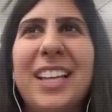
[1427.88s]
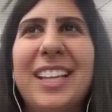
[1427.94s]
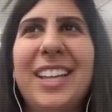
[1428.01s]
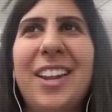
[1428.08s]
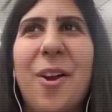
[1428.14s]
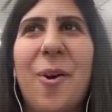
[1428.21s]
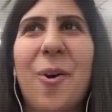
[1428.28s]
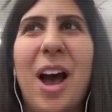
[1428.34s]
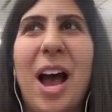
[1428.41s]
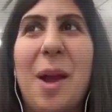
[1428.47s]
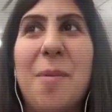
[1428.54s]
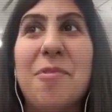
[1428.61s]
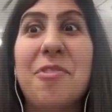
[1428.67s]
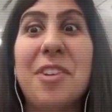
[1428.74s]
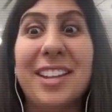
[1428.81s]

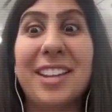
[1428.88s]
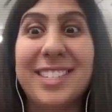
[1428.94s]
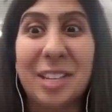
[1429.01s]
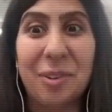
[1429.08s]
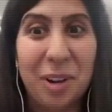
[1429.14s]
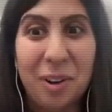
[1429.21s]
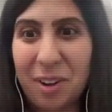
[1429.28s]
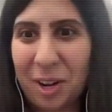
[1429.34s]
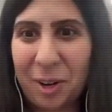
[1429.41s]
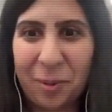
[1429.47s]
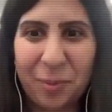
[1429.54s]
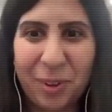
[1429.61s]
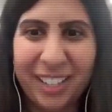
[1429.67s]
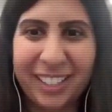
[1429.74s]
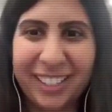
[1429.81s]
I'm fancy
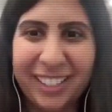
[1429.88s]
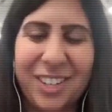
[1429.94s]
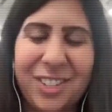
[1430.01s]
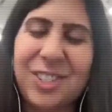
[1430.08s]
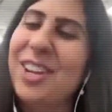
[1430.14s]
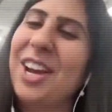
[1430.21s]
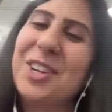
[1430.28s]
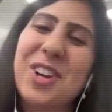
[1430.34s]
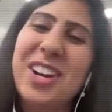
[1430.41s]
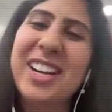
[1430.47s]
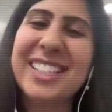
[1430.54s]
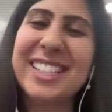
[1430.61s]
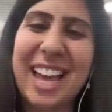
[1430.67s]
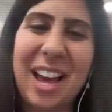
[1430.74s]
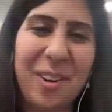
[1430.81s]
environment. I try
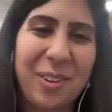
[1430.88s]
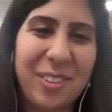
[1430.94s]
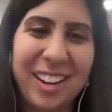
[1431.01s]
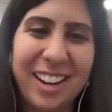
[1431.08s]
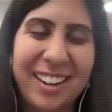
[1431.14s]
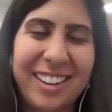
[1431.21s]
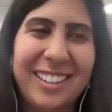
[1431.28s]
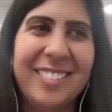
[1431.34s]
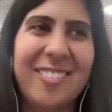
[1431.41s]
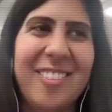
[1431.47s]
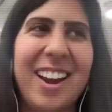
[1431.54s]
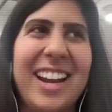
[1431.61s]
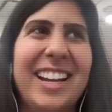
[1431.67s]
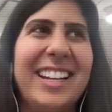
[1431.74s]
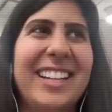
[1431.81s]
to get out of there,
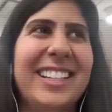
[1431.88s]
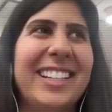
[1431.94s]
right,